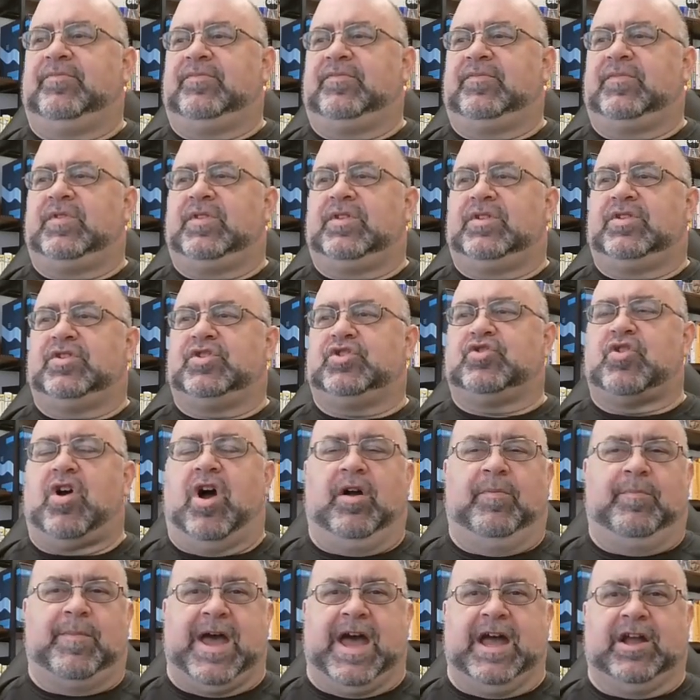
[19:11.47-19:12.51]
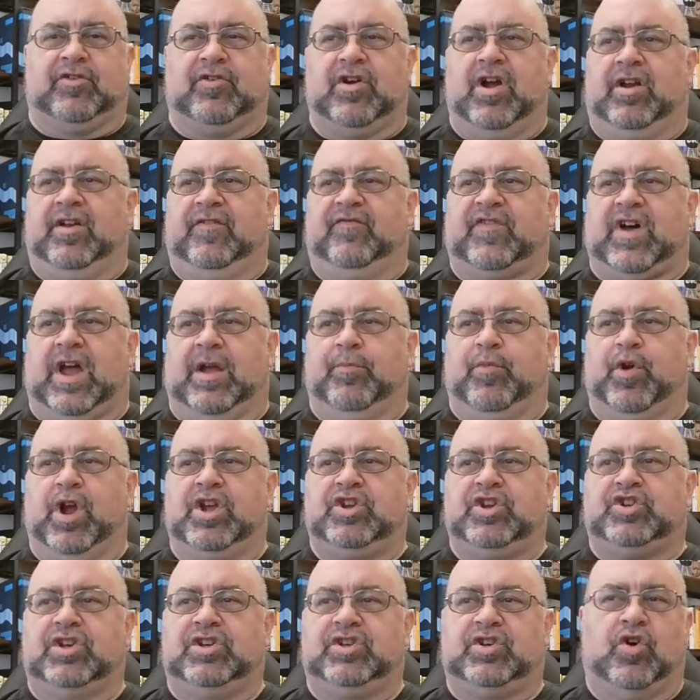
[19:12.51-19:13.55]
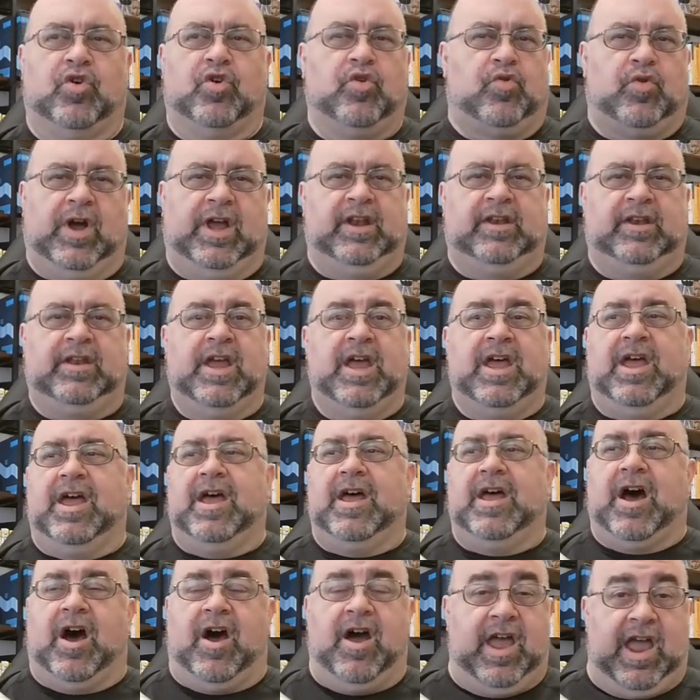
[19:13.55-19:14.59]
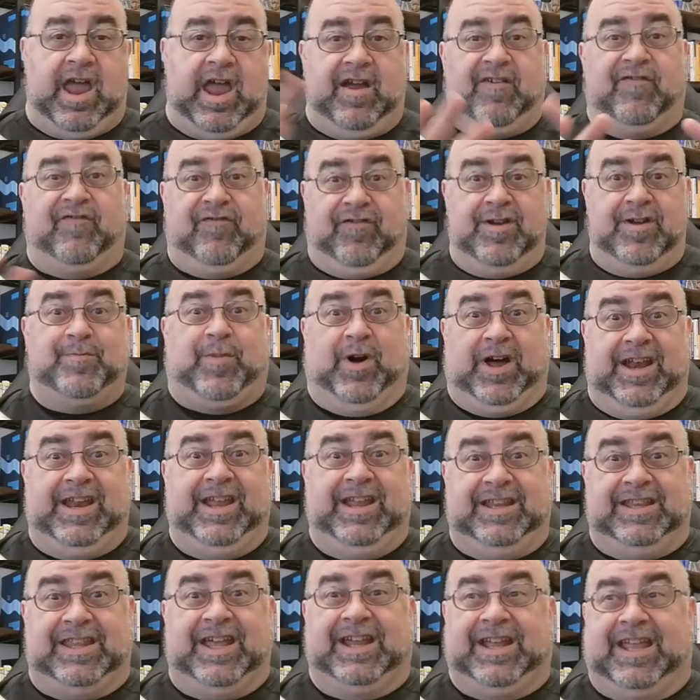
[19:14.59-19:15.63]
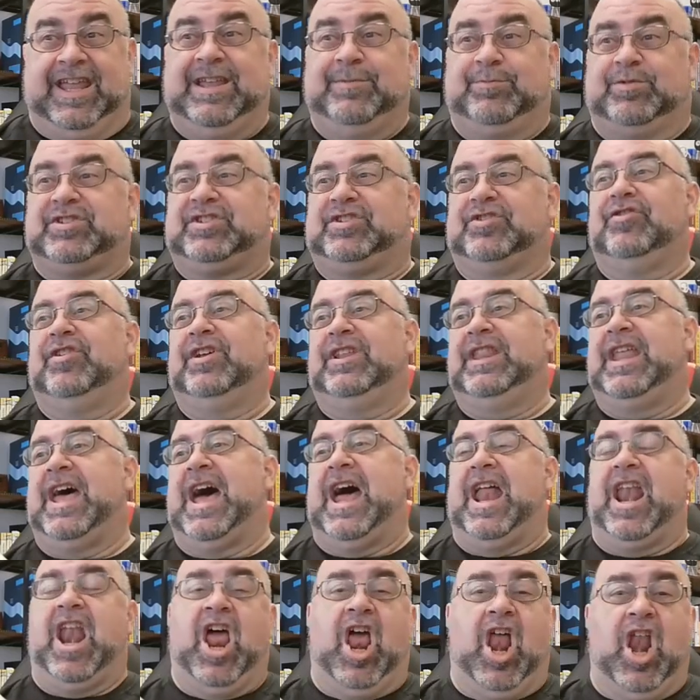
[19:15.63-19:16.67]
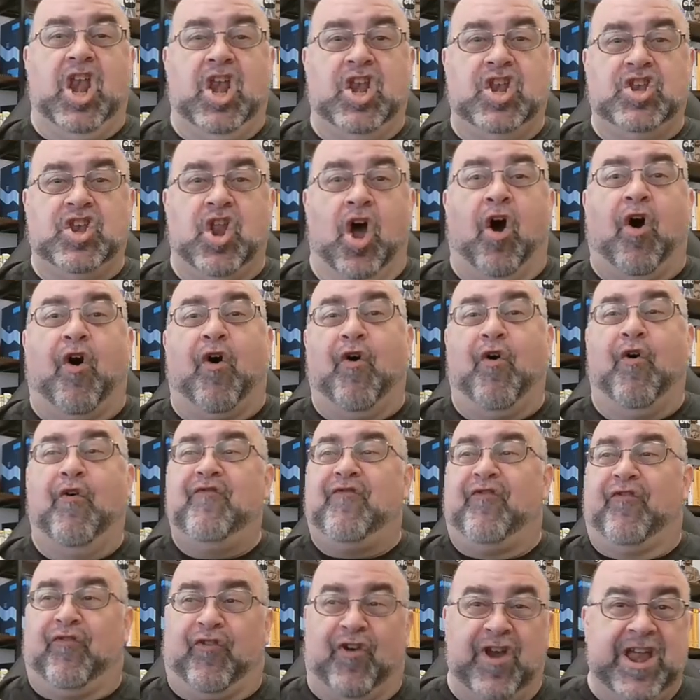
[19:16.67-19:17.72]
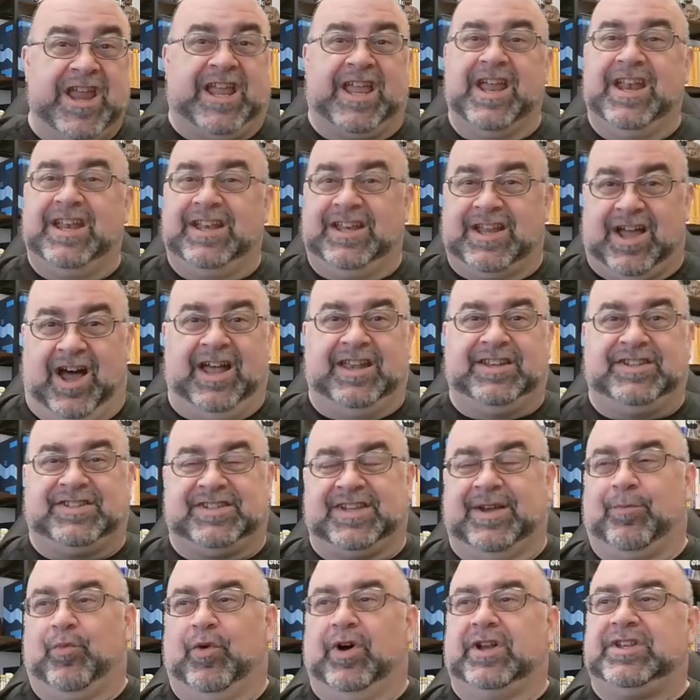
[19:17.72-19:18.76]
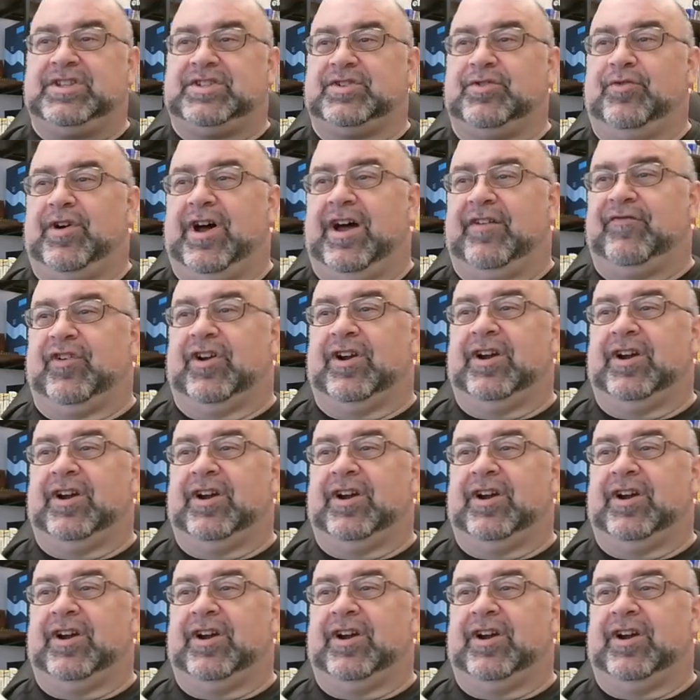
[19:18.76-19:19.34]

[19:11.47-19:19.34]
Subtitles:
strong background in vibration, don't quite, everybody that keeps doing that, no freaking concept whatsoever.